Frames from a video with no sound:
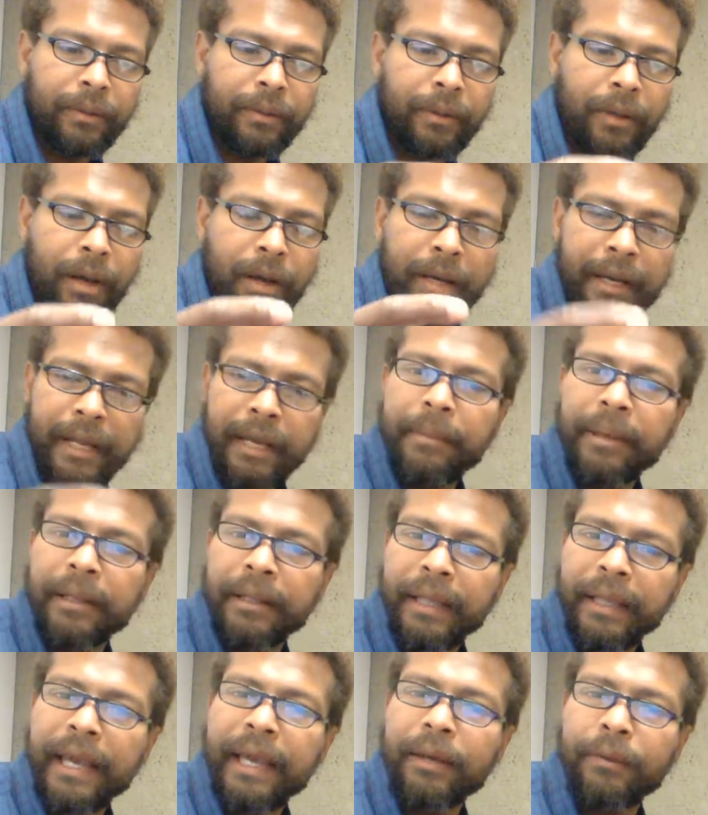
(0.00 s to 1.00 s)

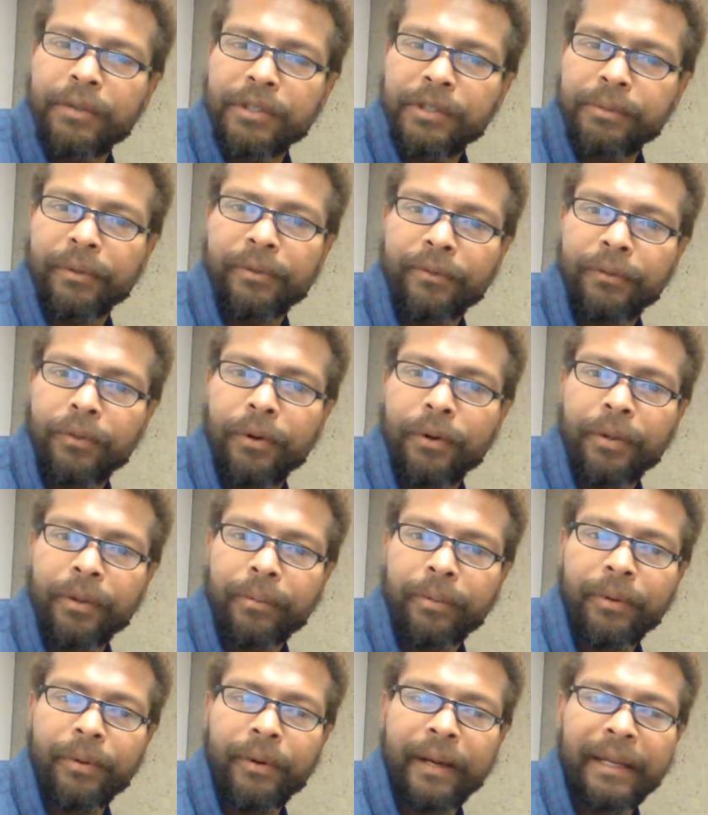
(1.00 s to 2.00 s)
MLK, it was before
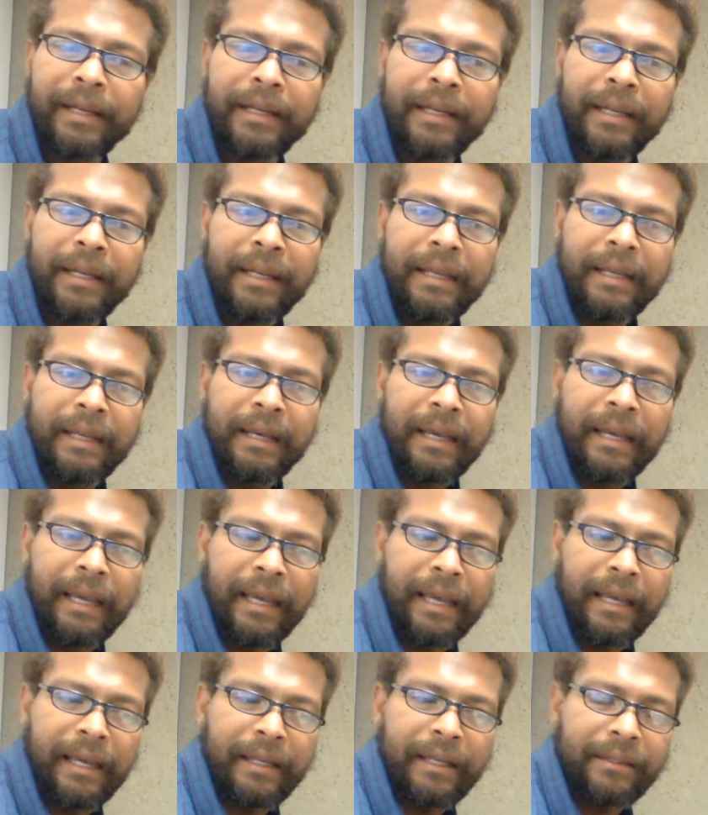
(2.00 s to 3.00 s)
the parade,
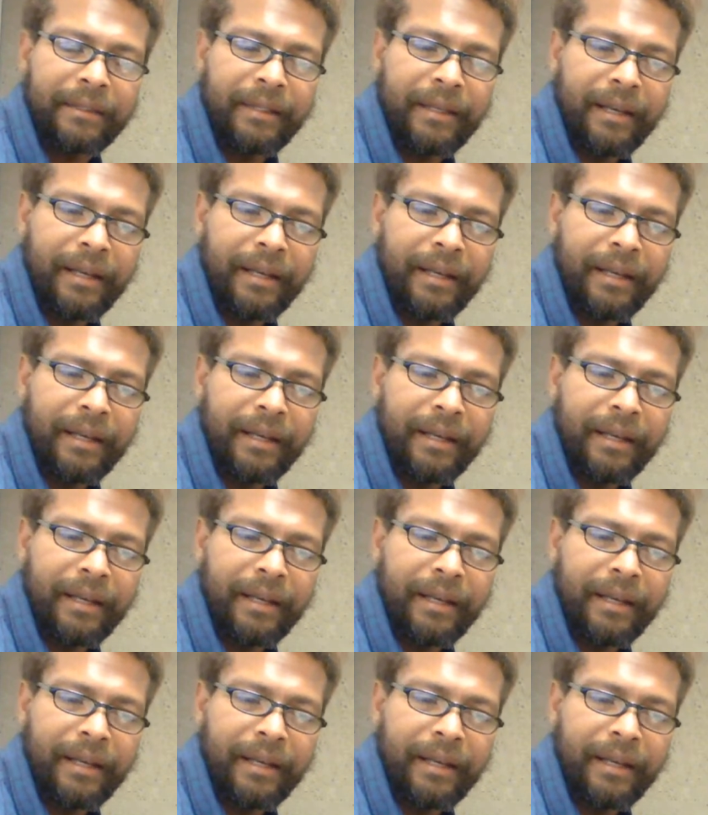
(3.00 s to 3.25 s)
and